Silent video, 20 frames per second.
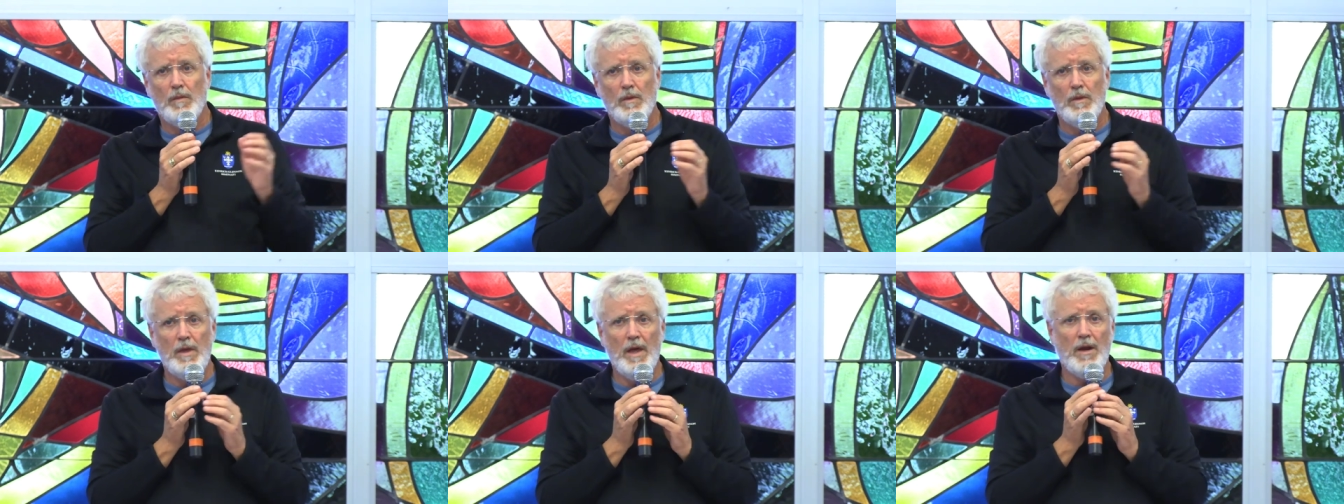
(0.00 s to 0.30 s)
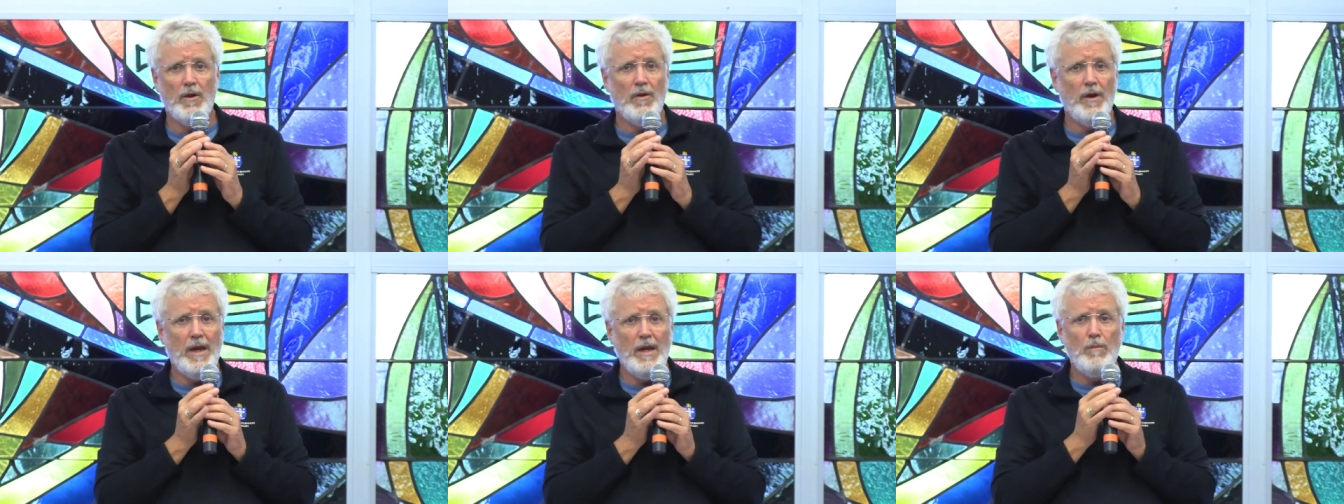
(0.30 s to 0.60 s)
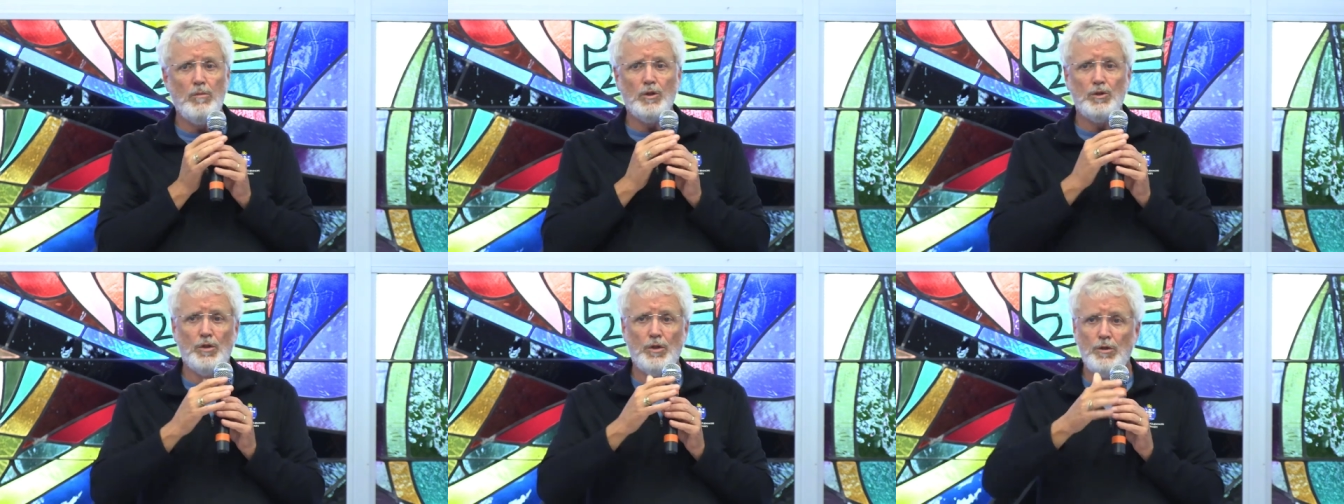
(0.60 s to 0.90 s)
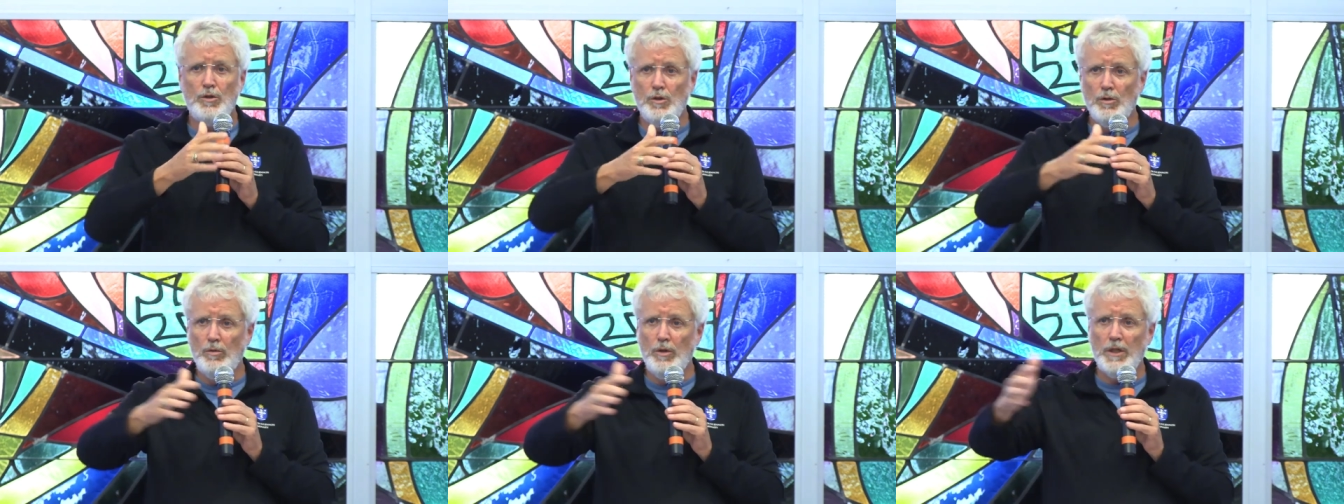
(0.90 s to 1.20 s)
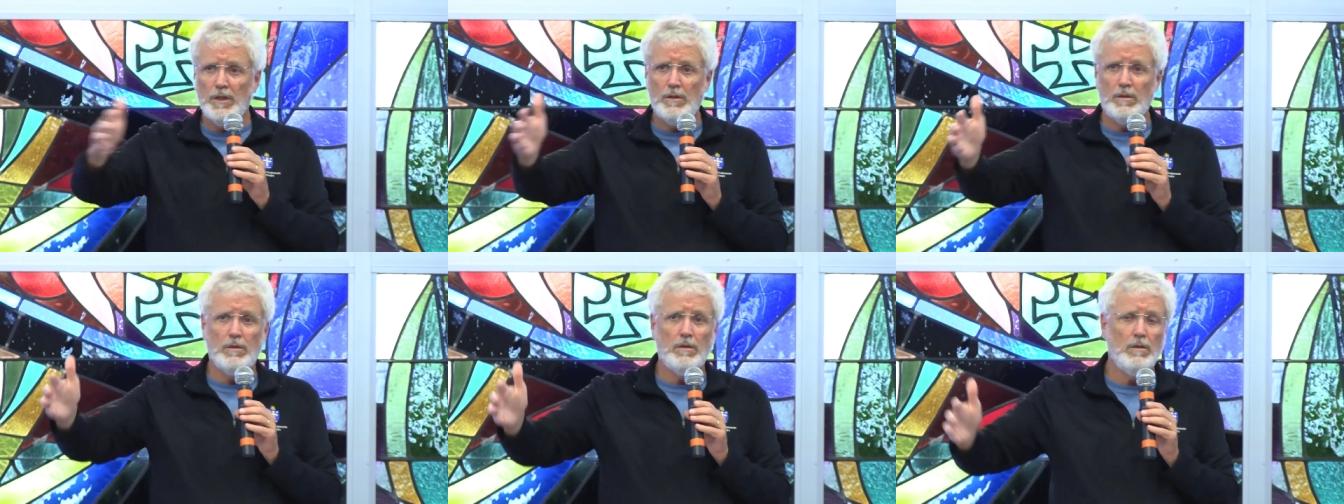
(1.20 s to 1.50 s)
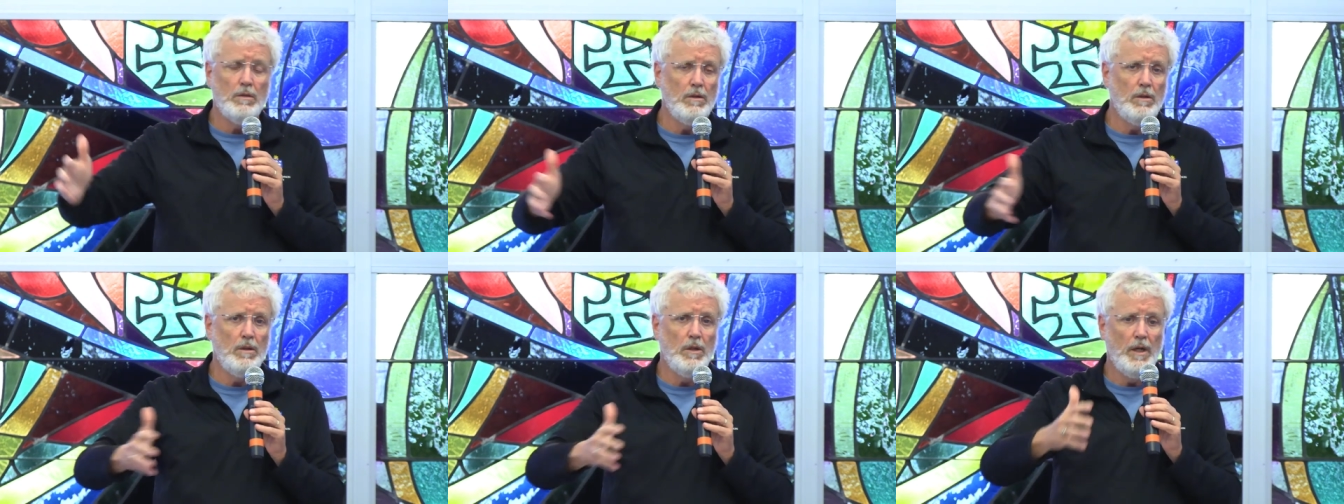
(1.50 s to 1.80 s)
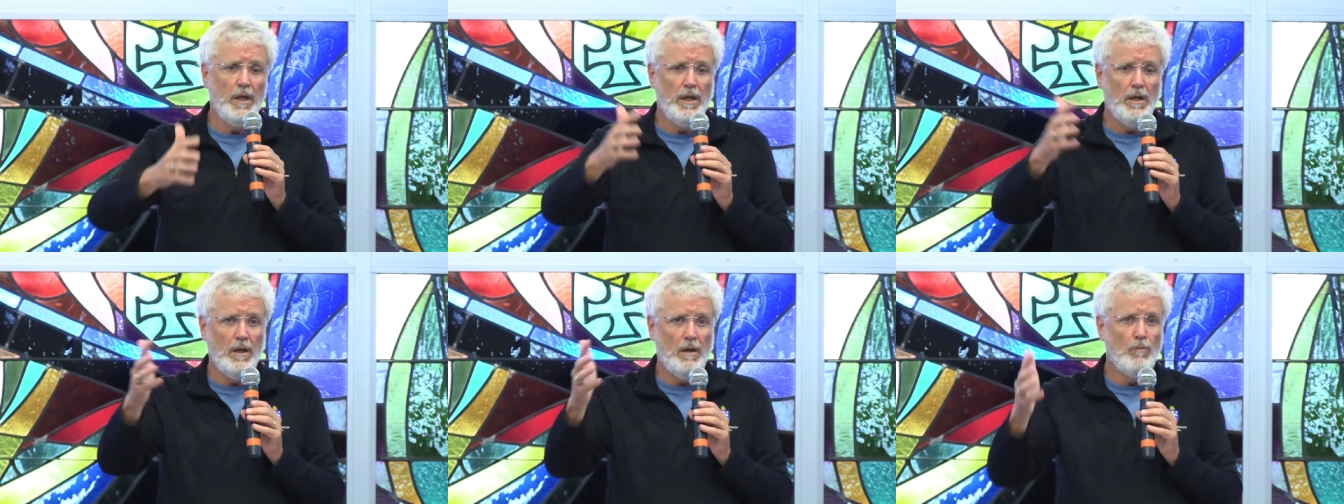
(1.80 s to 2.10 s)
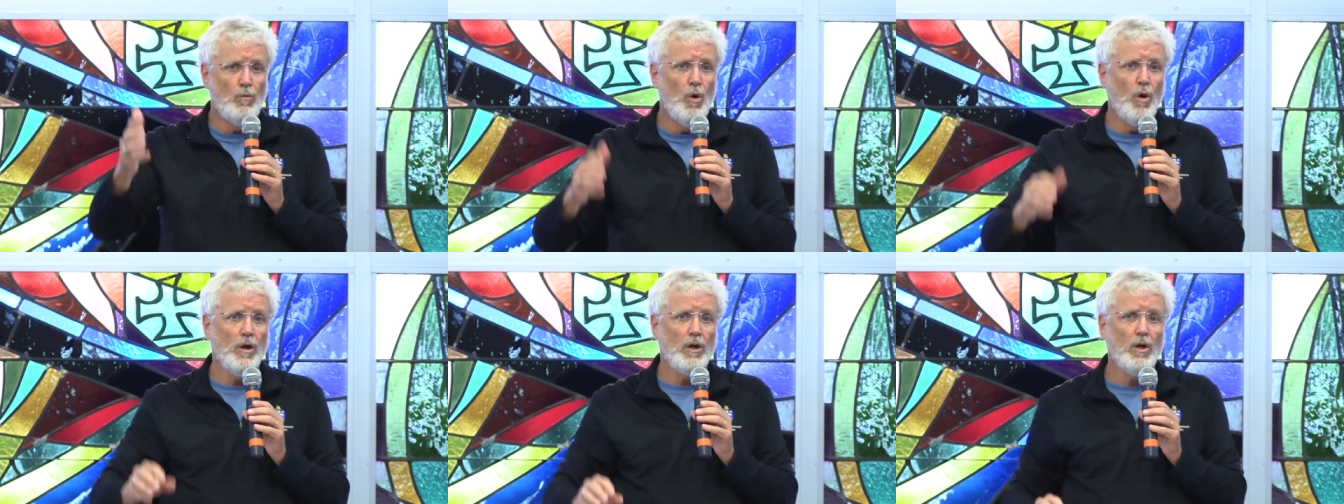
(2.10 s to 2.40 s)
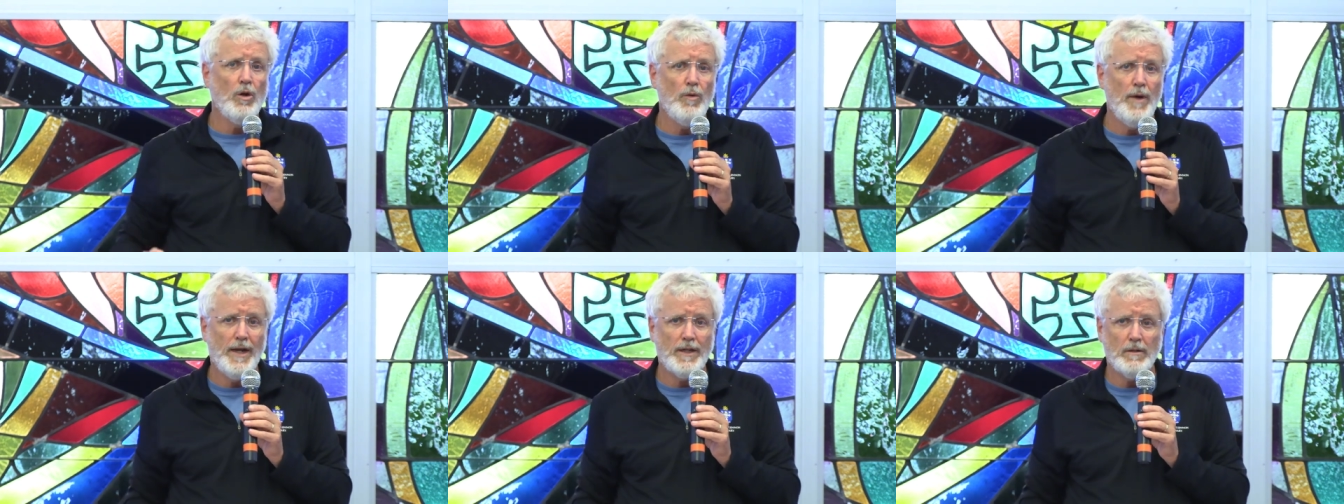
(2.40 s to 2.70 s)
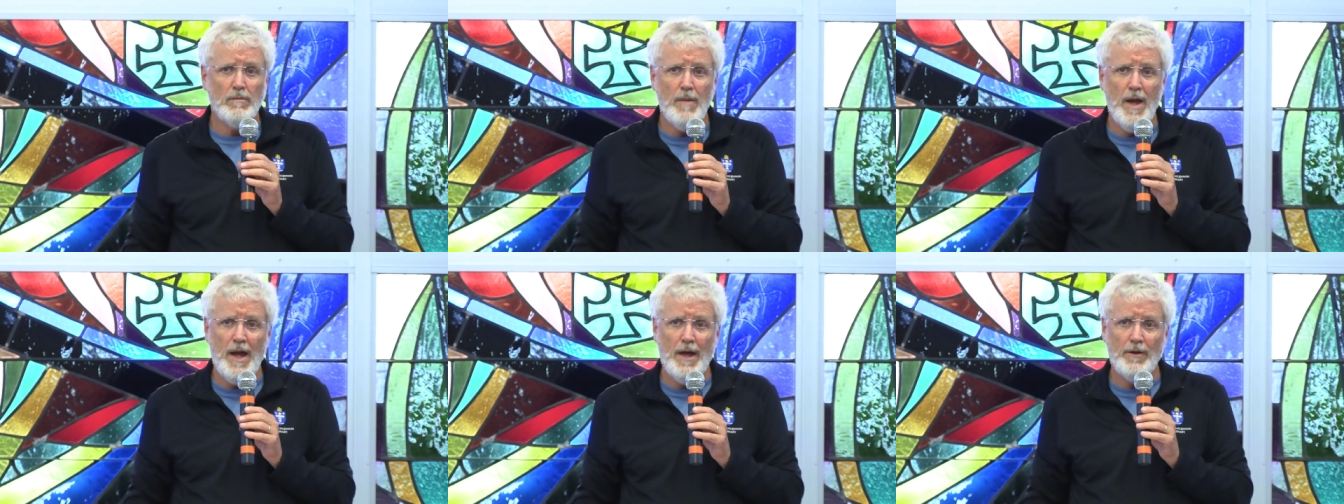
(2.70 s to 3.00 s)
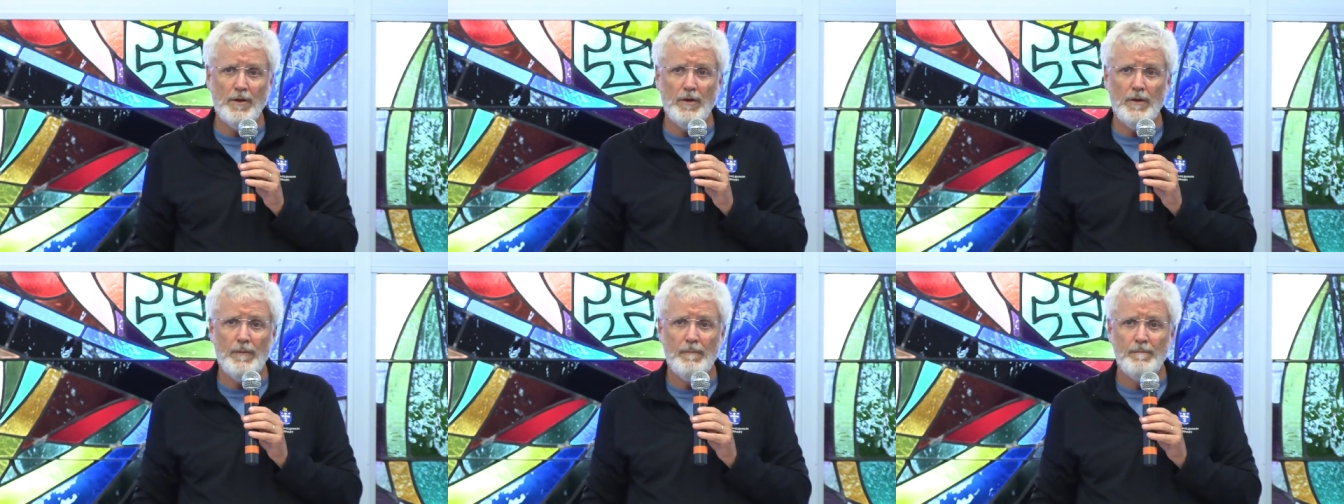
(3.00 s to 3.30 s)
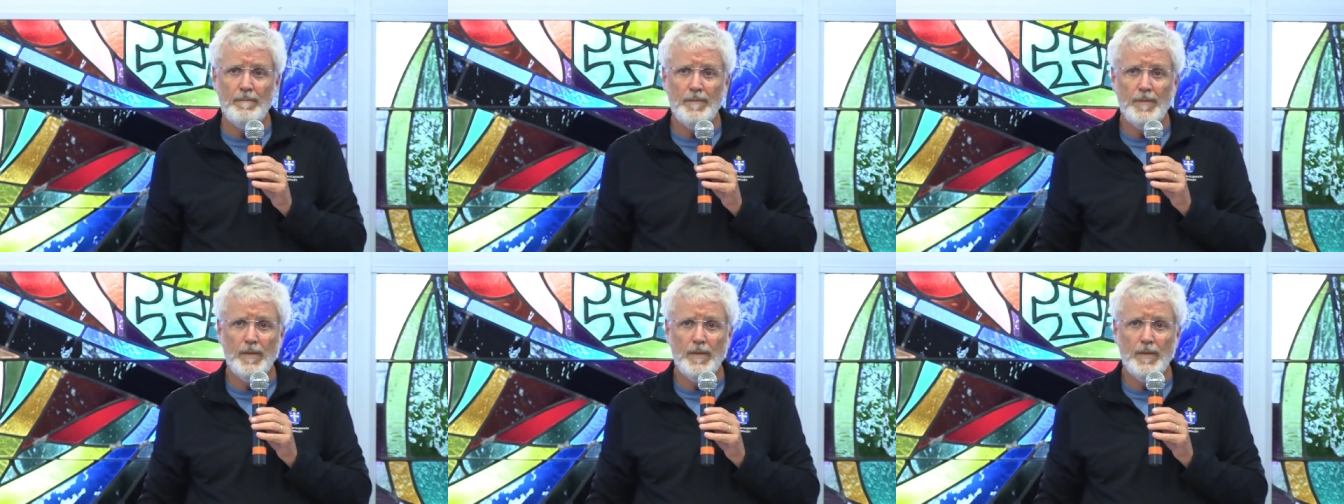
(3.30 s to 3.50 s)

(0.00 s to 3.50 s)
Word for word: that are able to do it in a more correct manner,